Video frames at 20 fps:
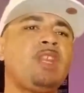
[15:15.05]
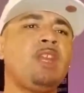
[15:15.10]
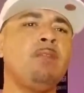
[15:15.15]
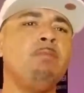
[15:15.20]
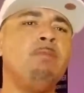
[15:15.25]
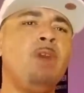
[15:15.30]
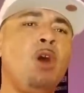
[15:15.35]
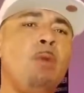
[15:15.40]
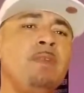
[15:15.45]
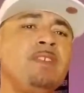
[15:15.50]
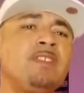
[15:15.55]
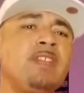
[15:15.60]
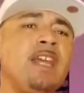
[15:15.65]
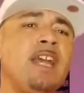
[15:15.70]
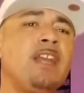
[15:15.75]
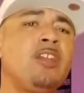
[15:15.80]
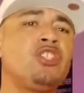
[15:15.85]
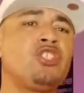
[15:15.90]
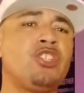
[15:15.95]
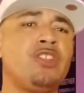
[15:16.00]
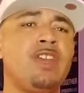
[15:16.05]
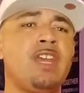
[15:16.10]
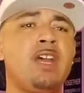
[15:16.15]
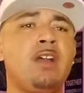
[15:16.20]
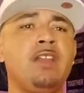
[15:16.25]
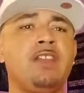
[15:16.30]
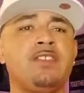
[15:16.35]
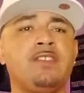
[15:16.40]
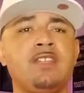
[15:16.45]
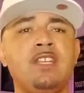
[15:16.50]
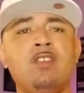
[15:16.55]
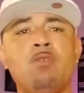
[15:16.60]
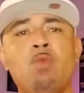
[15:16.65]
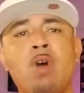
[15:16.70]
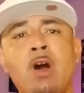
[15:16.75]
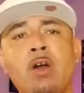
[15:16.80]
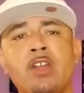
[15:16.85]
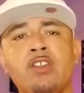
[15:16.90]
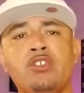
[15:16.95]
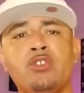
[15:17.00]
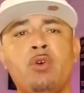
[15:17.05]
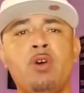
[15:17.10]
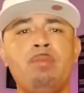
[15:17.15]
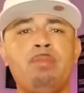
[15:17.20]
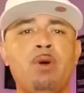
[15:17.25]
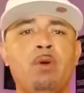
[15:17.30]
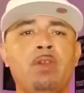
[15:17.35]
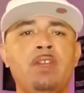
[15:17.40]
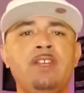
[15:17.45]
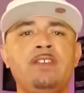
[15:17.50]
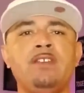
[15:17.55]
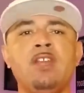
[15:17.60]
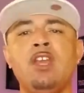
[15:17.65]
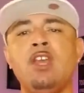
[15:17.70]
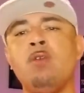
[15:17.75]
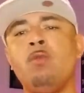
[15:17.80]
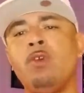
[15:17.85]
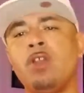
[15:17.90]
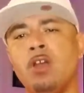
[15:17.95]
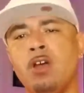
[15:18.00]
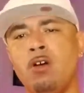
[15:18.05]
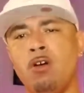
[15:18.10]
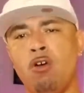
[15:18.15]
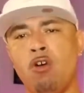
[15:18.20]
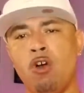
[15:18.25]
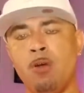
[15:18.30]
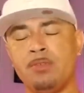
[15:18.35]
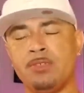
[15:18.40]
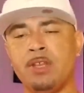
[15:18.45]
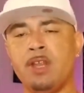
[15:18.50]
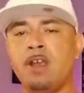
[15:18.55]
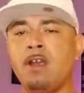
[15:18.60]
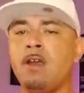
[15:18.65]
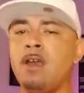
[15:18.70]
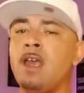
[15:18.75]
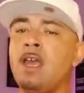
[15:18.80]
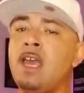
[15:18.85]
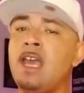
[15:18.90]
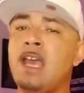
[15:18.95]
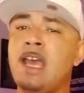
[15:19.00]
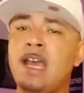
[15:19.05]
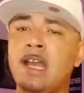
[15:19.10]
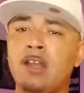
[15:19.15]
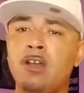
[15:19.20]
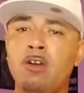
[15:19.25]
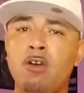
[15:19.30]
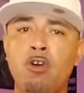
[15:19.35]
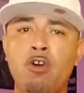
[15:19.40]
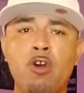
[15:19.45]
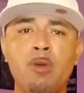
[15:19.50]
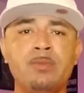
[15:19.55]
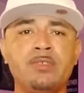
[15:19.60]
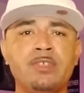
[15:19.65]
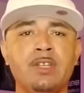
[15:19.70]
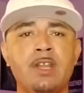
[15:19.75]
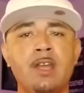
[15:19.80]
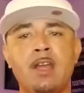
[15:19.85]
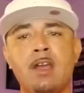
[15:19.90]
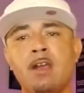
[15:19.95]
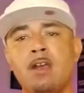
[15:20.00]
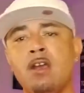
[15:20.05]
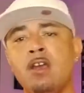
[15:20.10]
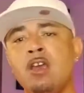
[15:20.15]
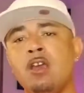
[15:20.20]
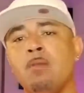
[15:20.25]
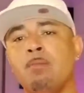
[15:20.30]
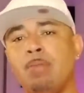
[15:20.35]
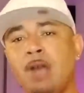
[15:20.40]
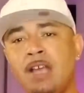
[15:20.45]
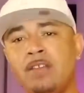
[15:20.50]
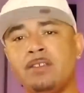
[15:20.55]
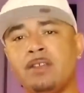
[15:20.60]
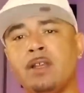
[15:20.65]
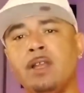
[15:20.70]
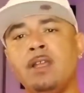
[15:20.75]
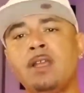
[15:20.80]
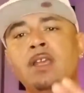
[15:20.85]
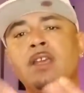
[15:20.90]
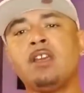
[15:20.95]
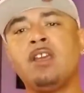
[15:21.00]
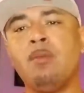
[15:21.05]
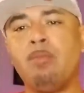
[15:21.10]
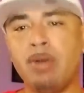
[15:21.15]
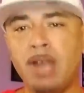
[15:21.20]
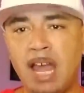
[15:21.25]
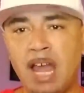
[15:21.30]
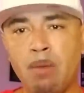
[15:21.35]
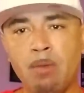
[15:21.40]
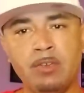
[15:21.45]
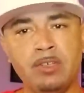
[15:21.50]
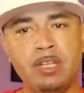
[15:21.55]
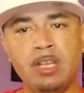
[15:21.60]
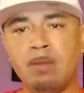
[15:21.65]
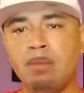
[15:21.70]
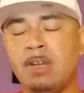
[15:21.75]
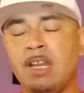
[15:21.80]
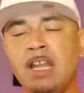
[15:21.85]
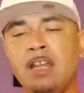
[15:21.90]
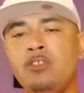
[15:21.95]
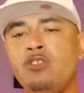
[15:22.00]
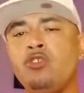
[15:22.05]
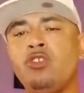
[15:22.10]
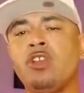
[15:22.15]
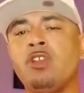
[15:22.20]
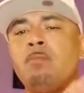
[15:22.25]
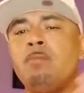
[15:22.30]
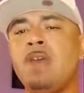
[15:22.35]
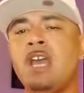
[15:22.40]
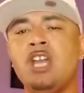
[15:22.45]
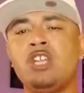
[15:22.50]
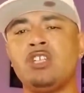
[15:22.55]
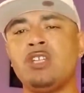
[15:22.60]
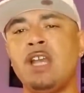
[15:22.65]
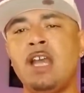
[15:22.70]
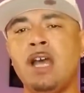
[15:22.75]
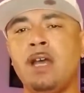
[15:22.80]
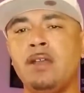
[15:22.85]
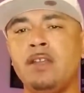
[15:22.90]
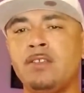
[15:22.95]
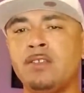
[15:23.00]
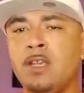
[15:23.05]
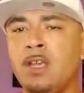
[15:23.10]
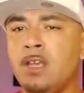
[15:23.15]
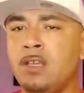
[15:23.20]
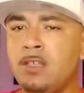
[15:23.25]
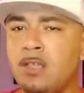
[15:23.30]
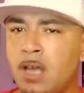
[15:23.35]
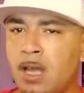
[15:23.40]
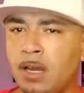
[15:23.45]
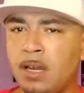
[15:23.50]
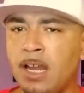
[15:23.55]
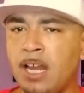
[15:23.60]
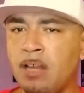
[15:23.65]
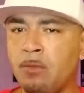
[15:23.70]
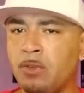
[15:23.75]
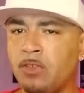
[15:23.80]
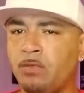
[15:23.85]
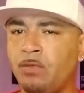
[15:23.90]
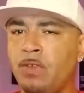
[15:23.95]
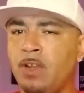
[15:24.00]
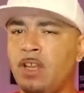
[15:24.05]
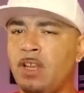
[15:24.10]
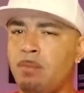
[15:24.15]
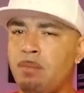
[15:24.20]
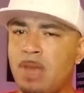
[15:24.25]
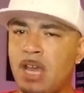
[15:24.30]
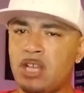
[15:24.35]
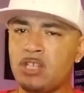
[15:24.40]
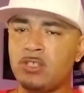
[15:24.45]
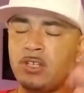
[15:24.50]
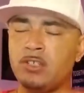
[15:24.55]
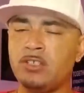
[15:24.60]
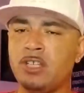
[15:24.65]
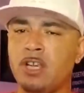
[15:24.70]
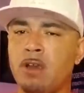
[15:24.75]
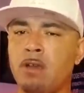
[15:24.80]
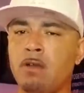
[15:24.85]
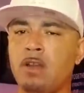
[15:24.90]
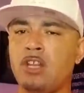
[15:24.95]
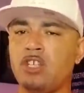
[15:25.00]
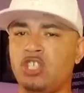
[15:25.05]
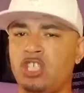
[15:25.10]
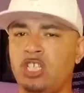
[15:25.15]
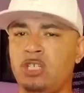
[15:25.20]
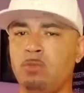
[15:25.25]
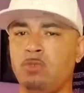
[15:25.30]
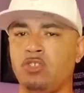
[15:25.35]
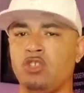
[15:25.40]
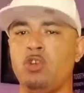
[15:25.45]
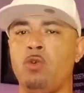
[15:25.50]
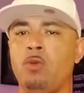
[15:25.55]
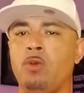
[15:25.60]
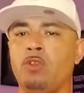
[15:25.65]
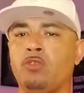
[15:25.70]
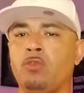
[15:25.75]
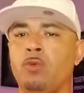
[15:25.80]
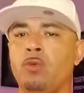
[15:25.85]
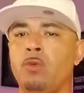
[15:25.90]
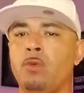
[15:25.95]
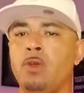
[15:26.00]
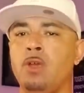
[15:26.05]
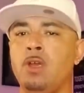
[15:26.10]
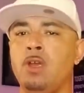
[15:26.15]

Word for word: moments later, Chanell is seen walking toward police with her arms in the air had her arms in the air, basically complying with them. And, you can imagine how this young lady was feeling. Imagine the terror that she was going through,